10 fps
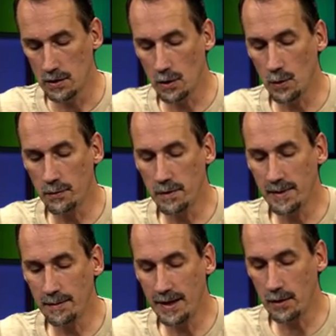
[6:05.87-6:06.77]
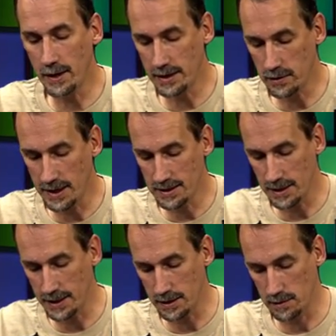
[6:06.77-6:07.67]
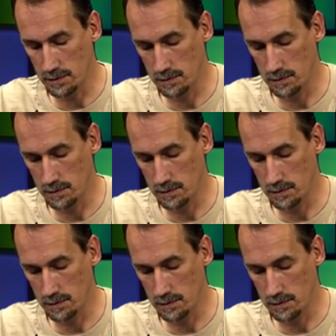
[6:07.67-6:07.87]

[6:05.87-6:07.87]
So what would be a better way to translate it?